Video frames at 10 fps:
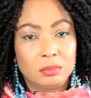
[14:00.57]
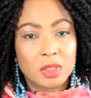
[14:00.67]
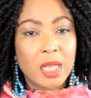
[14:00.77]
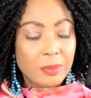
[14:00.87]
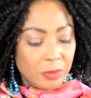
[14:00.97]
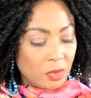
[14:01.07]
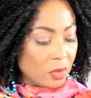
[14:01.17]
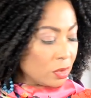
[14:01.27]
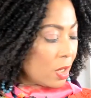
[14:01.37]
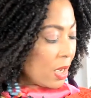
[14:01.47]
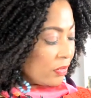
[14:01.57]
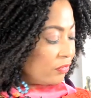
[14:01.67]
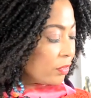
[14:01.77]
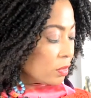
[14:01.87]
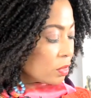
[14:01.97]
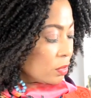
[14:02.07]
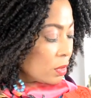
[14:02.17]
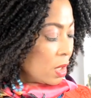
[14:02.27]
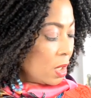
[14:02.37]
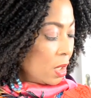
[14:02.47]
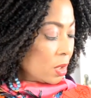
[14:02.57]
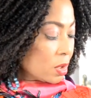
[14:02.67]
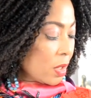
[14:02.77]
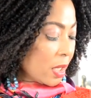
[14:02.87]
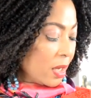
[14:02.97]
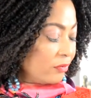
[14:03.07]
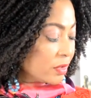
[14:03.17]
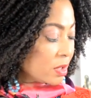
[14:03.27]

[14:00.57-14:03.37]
Yeah, you also have the frontal. So again, for